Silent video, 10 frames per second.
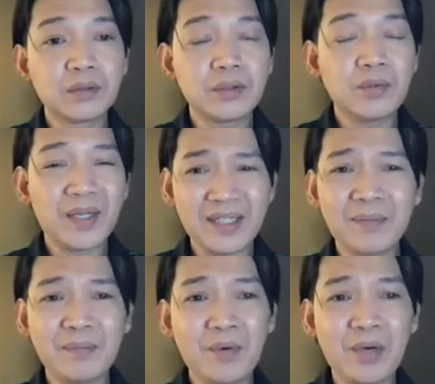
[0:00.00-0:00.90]
So what is a,
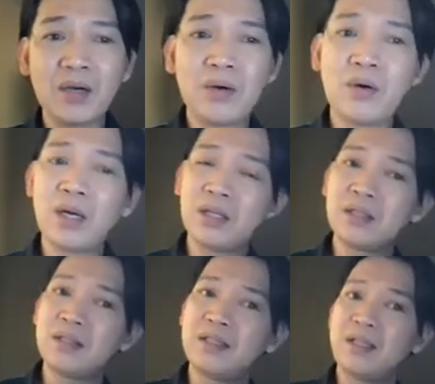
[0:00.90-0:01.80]

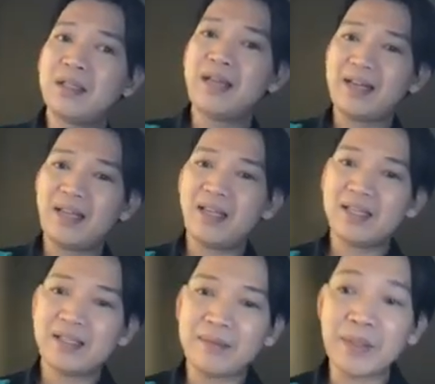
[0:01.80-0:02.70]
that
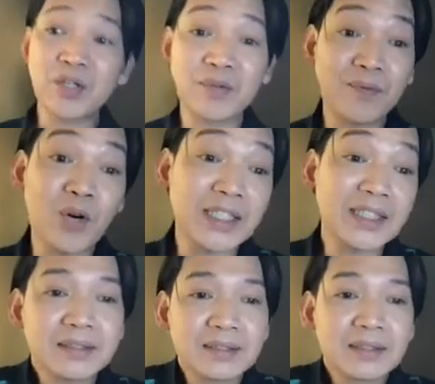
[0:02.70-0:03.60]
is a picture of what?
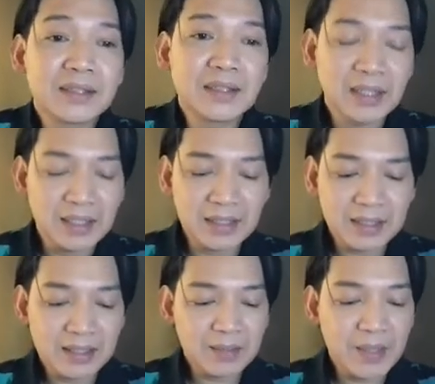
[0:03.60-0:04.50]
And
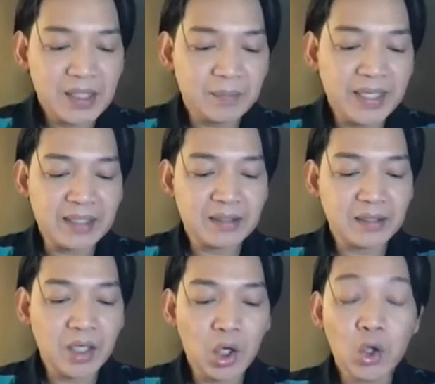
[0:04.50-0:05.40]
then speaker B
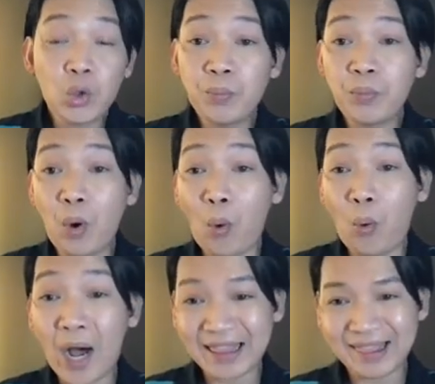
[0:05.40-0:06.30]
answered, Roop
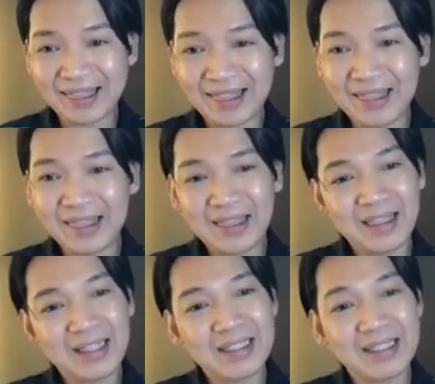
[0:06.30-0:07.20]
what
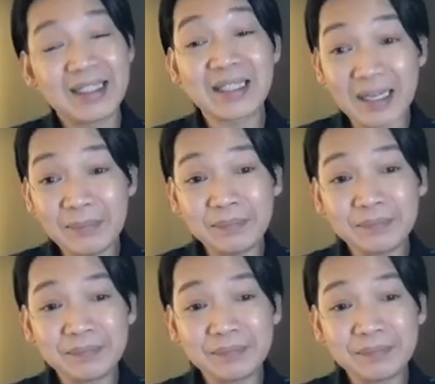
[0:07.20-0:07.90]
crap.